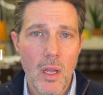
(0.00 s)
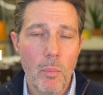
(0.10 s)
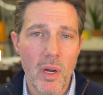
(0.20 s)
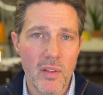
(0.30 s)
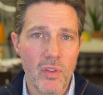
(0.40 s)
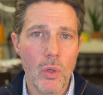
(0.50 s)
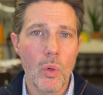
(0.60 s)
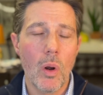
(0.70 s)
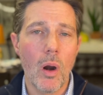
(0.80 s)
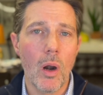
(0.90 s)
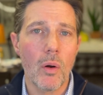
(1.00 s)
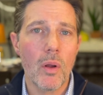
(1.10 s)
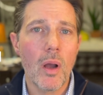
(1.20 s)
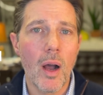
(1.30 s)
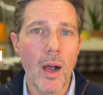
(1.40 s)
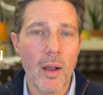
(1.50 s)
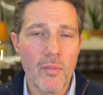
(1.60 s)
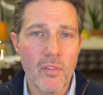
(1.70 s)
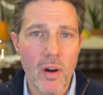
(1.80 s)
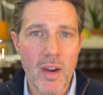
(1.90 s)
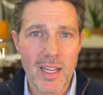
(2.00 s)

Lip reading: But if you are very